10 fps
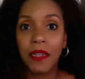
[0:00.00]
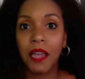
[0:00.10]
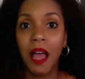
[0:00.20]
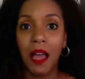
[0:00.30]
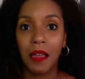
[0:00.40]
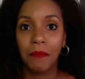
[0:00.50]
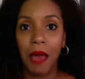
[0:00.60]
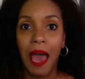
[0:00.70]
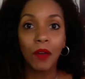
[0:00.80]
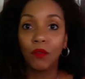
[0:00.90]
You
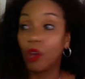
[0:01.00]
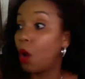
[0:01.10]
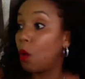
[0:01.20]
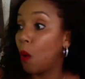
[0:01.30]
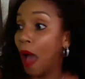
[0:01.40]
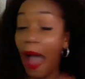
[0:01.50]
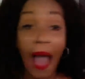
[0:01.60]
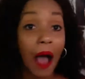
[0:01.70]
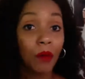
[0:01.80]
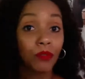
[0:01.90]
help me
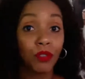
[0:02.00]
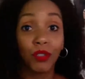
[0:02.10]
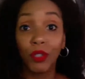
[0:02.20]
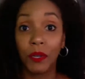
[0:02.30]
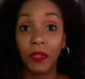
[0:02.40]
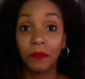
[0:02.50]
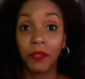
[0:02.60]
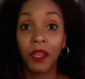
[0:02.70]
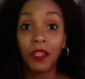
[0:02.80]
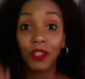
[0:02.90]
create time.
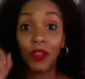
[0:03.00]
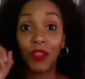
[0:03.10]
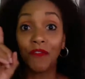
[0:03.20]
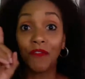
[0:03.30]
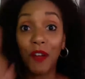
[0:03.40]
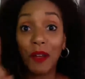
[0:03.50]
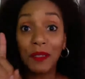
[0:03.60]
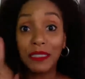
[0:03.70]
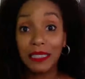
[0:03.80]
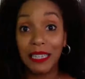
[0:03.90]
I don't know how to
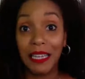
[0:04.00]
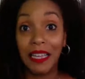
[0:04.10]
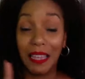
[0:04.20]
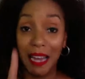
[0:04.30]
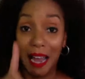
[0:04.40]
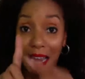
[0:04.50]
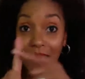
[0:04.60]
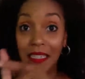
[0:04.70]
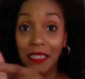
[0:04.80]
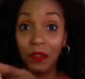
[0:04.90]
do it. So
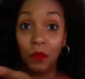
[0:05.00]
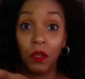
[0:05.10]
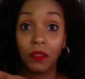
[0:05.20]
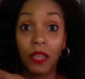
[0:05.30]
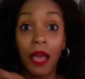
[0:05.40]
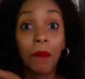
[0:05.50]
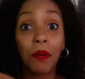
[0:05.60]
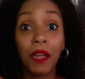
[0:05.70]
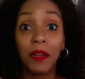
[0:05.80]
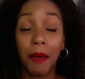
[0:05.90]
the first thing
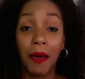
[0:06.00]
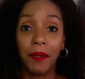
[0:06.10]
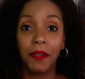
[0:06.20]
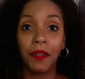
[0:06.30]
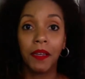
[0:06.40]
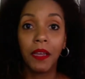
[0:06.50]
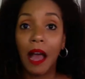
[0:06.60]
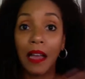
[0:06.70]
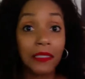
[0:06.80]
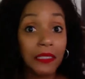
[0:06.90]
that I did was
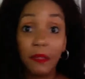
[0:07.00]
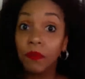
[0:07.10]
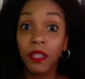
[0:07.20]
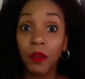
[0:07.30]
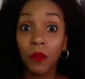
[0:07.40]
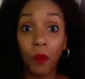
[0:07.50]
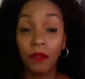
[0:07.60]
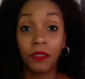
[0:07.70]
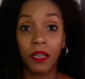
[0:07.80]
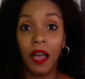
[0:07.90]
I prayed about it.
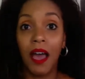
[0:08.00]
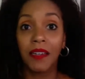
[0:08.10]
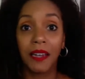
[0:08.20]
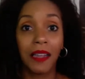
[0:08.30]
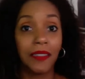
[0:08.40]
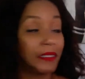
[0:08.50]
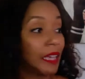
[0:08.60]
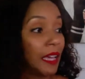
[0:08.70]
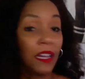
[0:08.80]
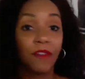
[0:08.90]
I simply went
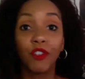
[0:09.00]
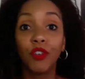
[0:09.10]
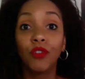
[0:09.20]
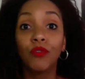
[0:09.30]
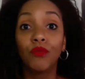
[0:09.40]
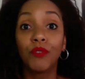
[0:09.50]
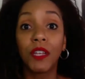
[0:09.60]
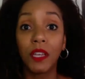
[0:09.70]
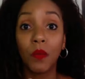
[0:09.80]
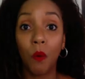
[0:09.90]
to God and I said,
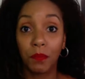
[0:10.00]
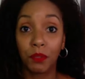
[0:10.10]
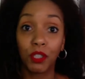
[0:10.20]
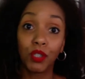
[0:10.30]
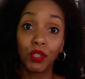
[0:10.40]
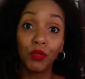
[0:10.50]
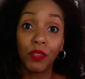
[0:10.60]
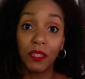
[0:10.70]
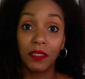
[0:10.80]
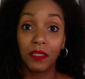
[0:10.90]
if you really
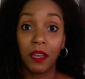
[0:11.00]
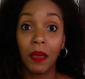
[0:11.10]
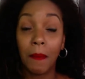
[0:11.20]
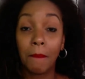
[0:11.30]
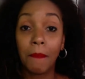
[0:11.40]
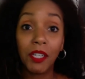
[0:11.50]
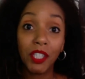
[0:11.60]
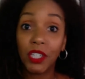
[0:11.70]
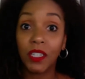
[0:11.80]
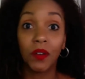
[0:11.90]
want me to pursue
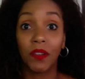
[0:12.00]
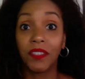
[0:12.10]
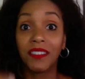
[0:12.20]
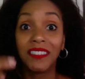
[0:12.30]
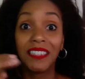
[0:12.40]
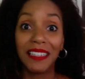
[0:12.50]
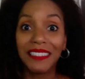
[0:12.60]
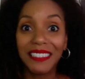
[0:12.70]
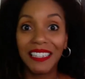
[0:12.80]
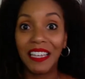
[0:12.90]
this mission
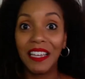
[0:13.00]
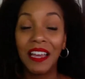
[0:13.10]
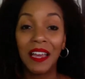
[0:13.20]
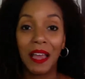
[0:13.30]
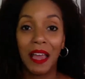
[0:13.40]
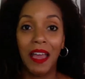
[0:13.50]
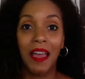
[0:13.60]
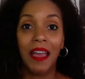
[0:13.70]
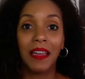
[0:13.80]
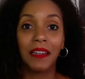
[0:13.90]
or this destiny
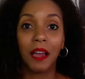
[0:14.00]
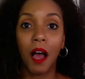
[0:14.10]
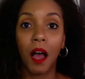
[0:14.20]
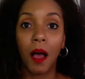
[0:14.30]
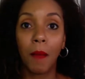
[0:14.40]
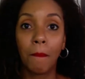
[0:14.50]
and